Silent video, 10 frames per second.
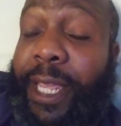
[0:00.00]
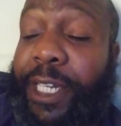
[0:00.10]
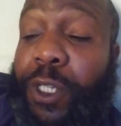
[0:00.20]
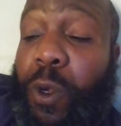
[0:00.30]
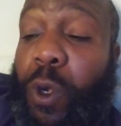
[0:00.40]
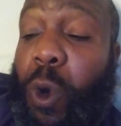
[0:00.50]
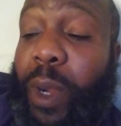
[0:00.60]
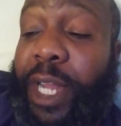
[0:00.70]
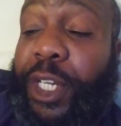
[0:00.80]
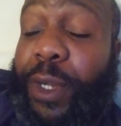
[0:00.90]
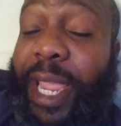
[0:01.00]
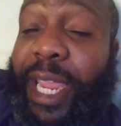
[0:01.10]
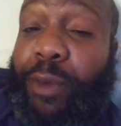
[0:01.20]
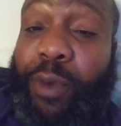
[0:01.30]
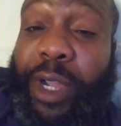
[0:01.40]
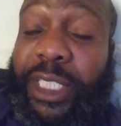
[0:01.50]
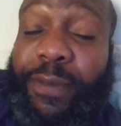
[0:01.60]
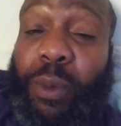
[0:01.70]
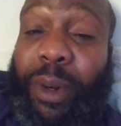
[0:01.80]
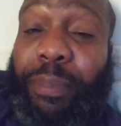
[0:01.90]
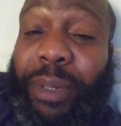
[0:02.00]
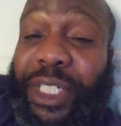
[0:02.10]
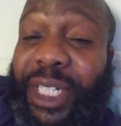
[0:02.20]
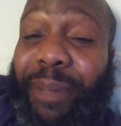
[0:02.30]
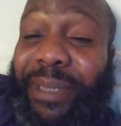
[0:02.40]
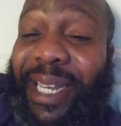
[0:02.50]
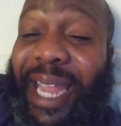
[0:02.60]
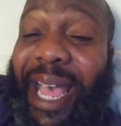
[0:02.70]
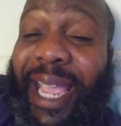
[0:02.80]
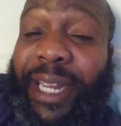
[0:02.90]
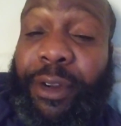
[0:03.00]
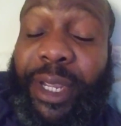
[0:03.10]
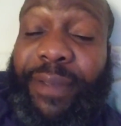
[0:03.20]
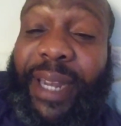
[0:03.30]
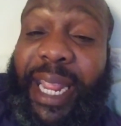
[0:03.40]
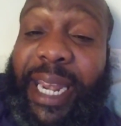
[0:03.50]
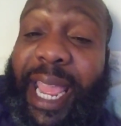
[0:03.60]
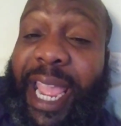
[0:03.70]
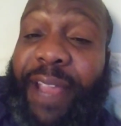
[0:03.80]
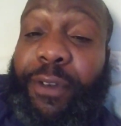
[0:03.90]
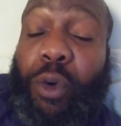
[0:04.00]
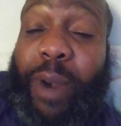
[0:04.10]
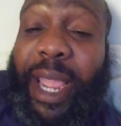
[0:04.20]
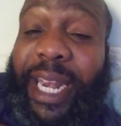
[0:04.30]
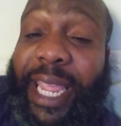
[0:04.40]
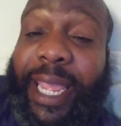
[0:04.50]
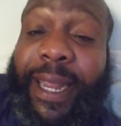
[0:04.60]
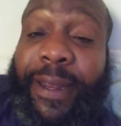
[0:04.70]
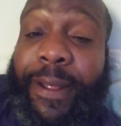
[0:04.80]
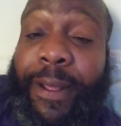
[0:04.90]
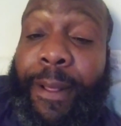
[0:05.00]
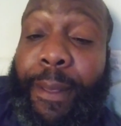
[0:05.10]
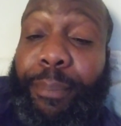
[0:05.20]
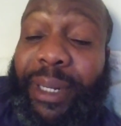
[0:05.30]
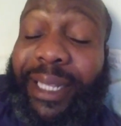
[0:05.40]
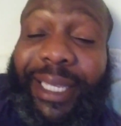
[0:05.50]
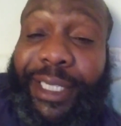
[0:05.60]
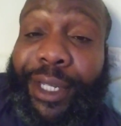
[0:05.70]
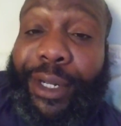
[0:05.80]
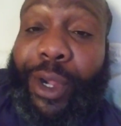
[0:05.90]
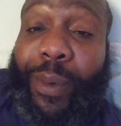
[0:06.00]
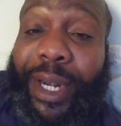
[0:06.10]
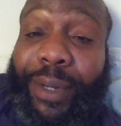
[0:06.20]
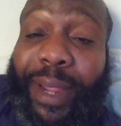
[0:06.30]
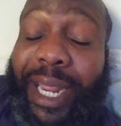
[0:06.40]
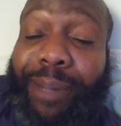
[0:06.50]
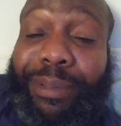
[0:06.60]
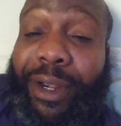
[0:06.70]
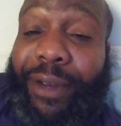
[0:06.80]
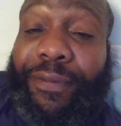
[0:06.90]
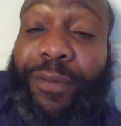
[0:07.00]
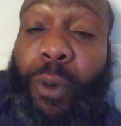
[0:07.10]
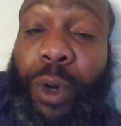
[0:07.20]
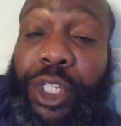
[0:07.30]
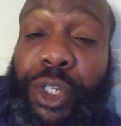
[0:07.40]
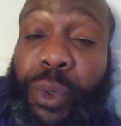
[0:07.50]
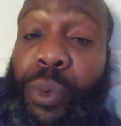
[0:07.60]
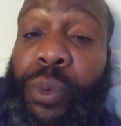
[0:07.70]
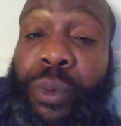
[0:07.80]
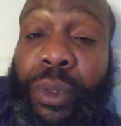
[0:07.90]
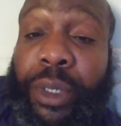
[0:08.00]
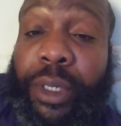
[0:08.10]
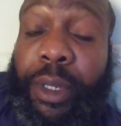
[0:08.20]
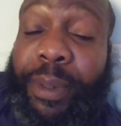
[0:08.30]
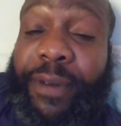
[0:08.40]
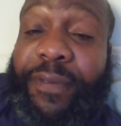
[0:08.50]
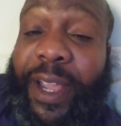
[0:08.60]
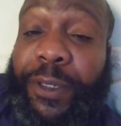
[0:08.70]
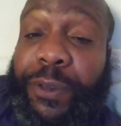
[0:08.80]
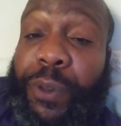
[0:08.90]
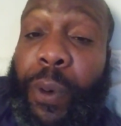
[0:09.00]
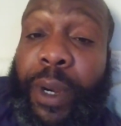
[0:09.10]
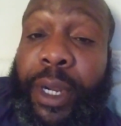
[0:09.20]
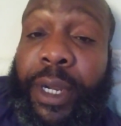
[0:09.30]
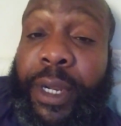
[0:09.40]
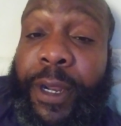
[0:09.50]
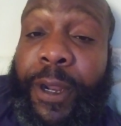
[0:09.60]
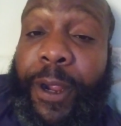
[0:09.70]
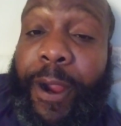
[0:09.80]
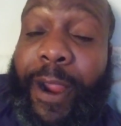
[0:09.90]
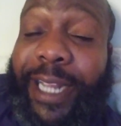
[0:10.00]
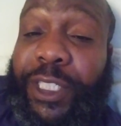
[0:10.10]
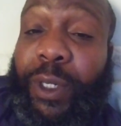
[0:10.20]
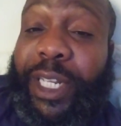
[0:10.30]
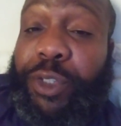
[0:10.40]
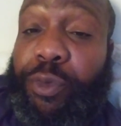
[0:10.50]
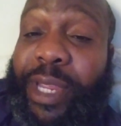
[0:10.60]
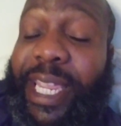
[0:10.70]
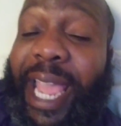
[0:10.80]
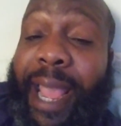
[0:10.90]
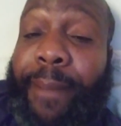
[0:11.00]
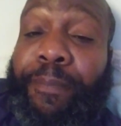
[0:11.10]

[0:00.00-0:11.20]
It's going to go under 8 runs. If you want to push it up to 9 or even 8.5, go right ahead. But I think it's going to go under 8. I'm talking 4-2. It'll be the final score. All right, so let's recap.